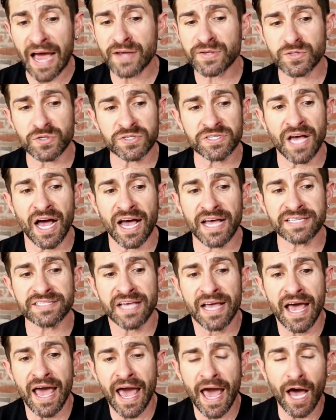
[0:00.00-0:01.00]

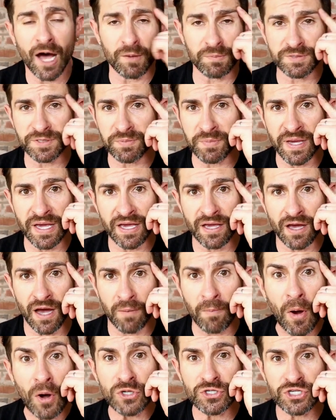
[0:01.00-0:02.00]
Exercise helps me
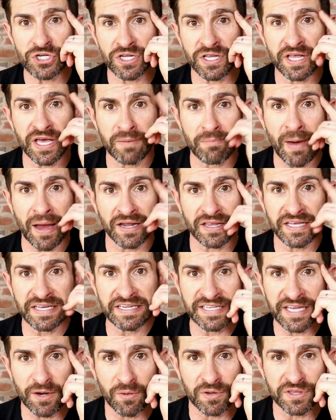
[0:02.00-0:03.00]
emotionally and mentally
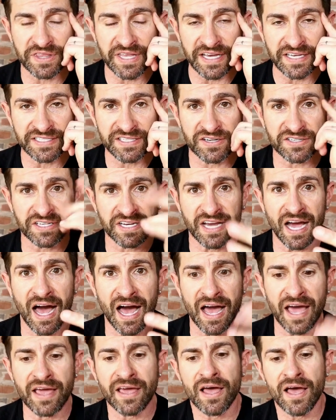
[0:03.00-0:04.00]
deal with things. There's a
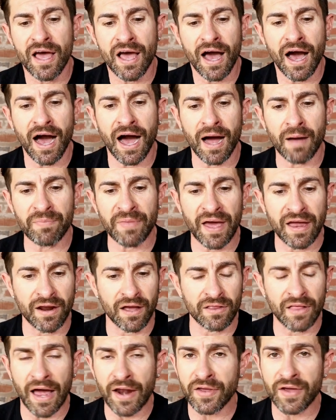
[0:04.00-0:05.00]
guy that
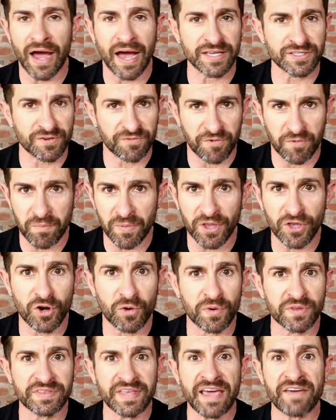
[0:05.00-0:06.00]
a lot of you guys are
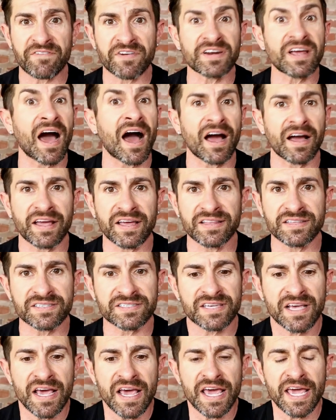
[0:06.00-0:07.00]
familiar with, David
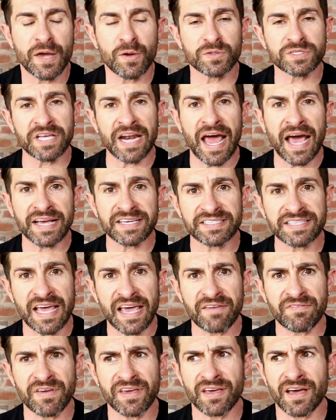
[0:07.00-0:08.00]
Goggins. He was an
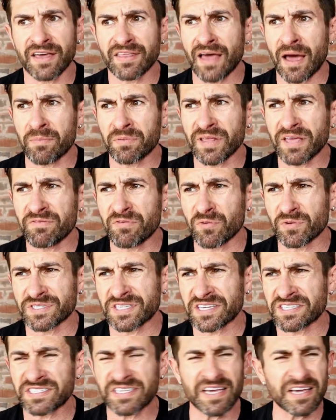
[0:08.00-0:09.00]
ex-Navy. I believe he
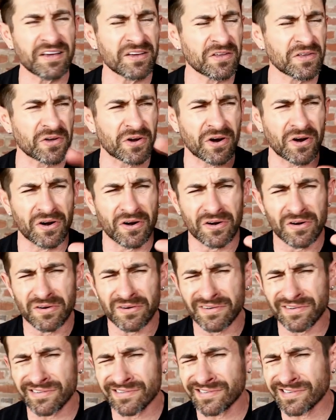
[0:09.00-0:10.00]
was a SEAL,
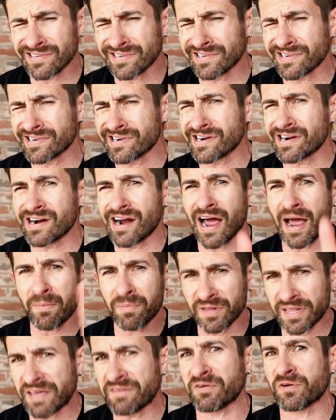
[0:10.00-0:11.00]
or I
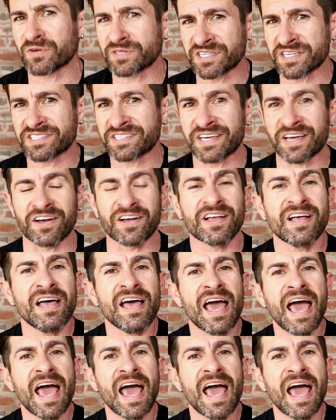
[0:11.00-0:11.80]
believe he was a SEAL.